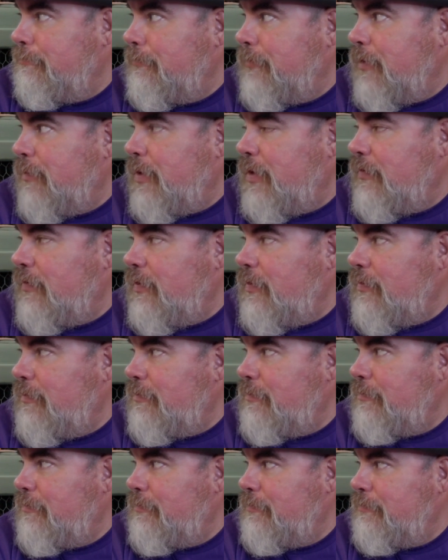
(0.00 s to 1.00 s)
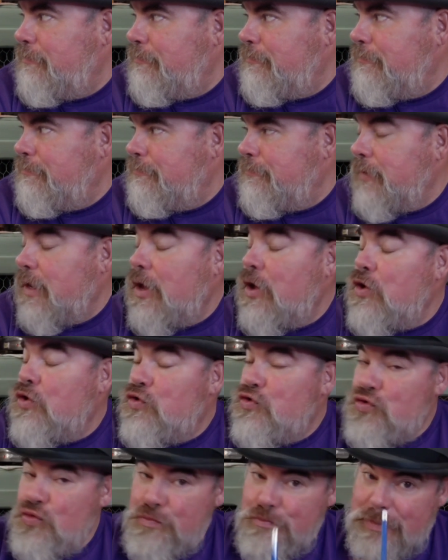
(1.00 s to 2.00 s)
Does that make sense?
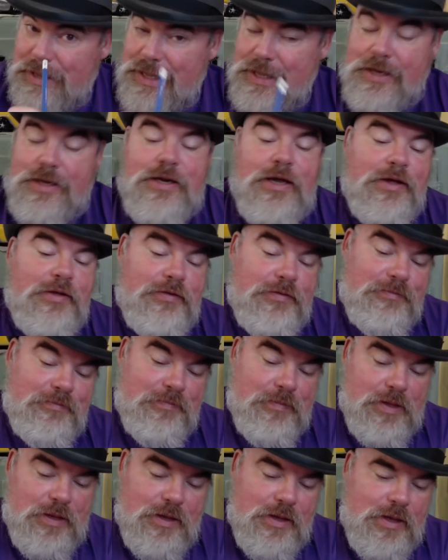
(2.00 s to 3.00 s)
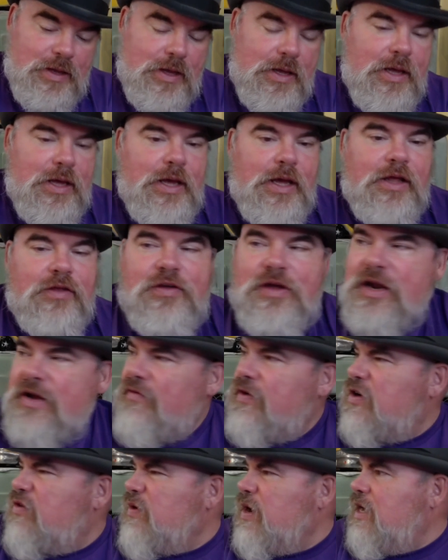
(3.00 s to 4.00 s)
To me, it does. It's kind
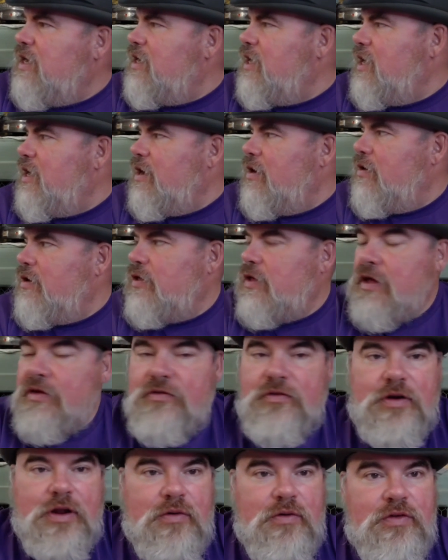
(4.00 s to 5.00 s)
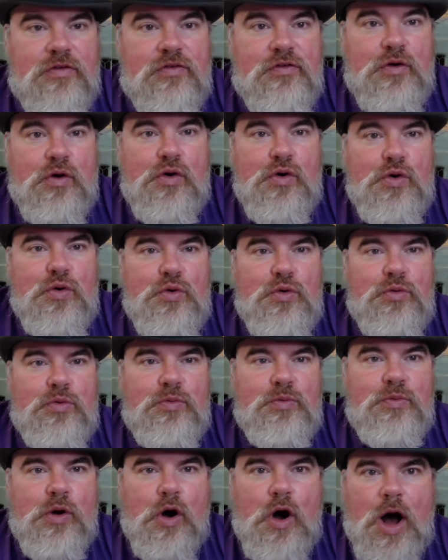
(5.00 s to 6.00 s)
of a gray day here, and yesterday was
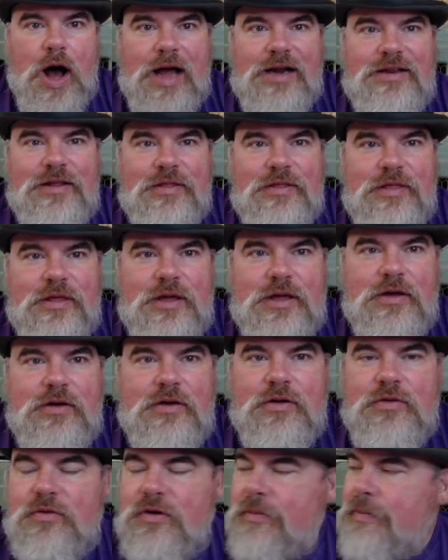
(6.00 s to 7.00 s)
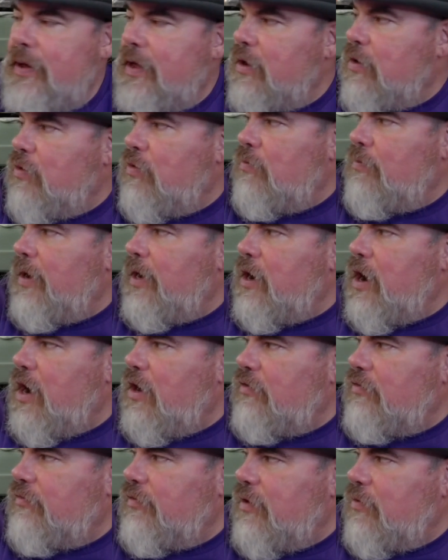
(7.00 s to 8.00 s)
so hot and thick here in Winnipeg. Oh my
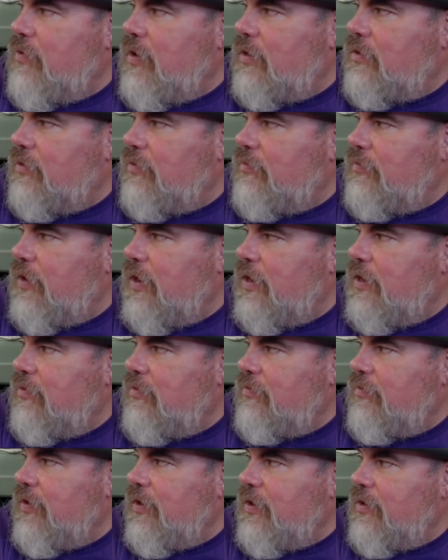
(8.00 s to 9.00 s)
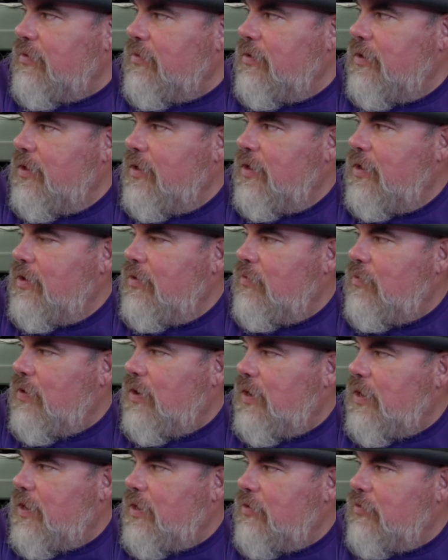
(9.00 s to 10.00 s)
gosh, I walked outside and I was like,
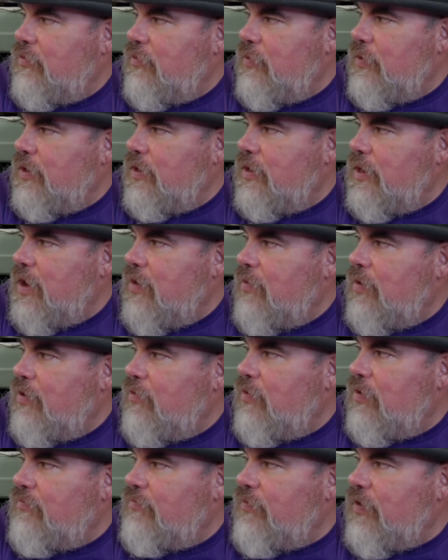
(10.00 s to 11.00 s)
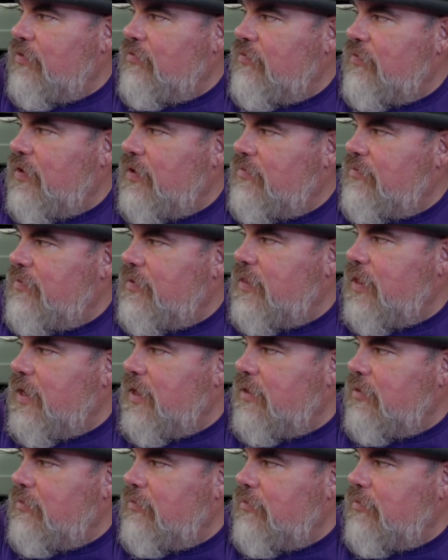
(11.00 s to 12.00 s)
walking into a... Now I know what French fries feel
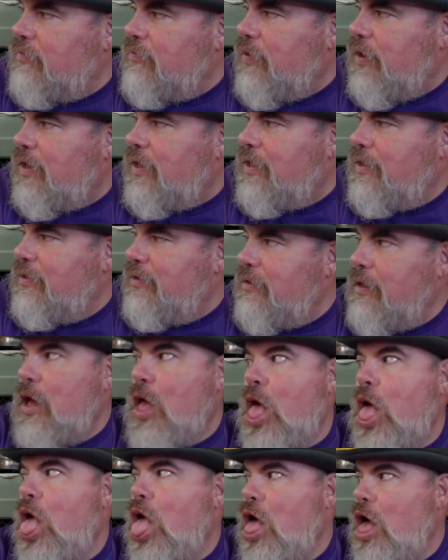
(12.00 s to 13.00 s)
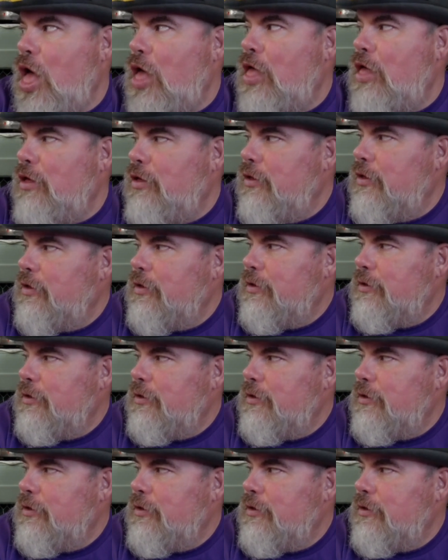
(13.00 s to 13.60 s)
like. Just walking there like... Ugh.